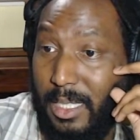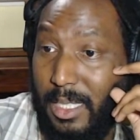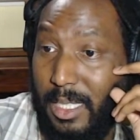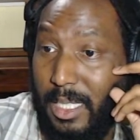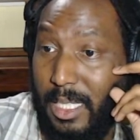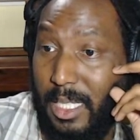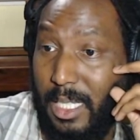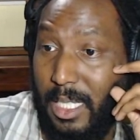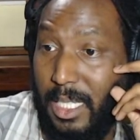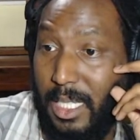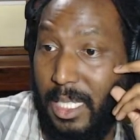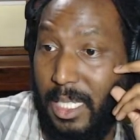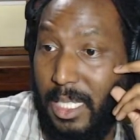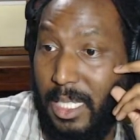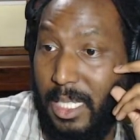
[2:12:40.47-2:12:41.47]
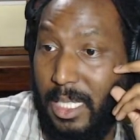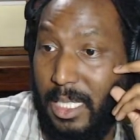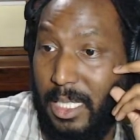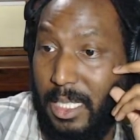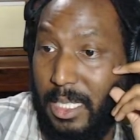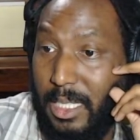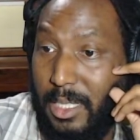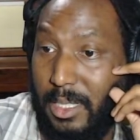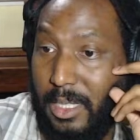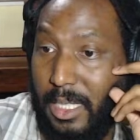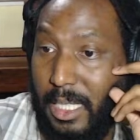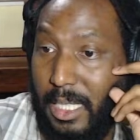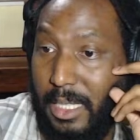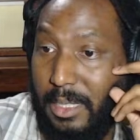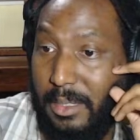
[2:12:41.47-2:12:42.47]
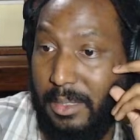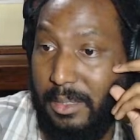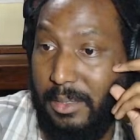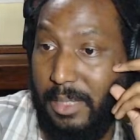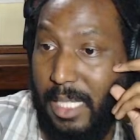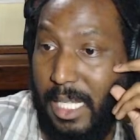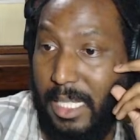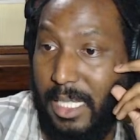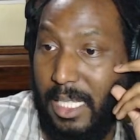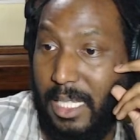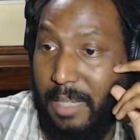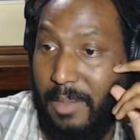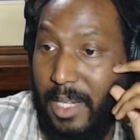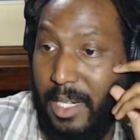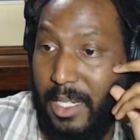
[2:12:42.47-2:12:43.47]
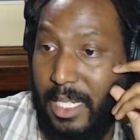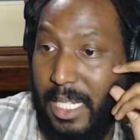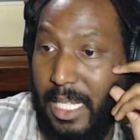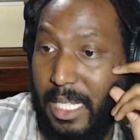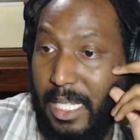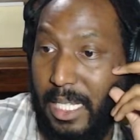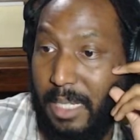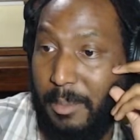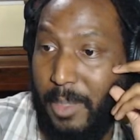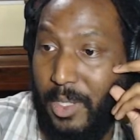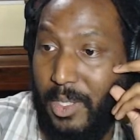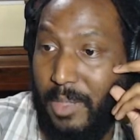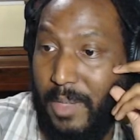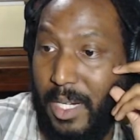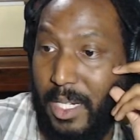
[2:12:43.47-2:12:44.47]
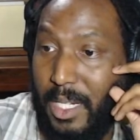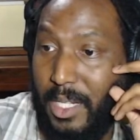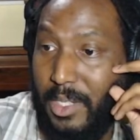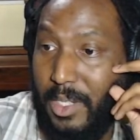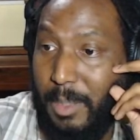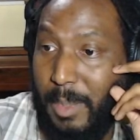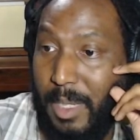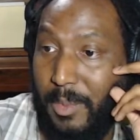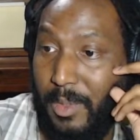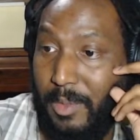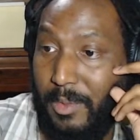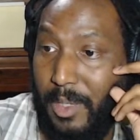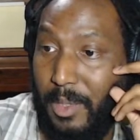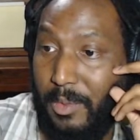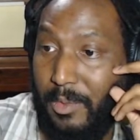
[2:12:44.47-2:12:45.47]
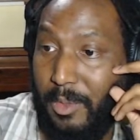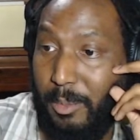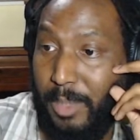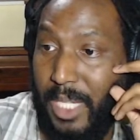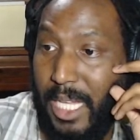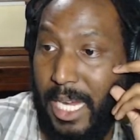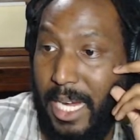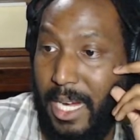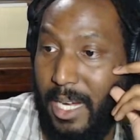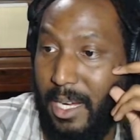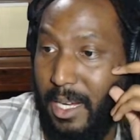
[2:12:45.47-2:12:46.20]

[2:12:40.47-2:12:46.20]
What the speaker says: Okay. I think of our Canadian, like most of our countrymen will vote for Pierre.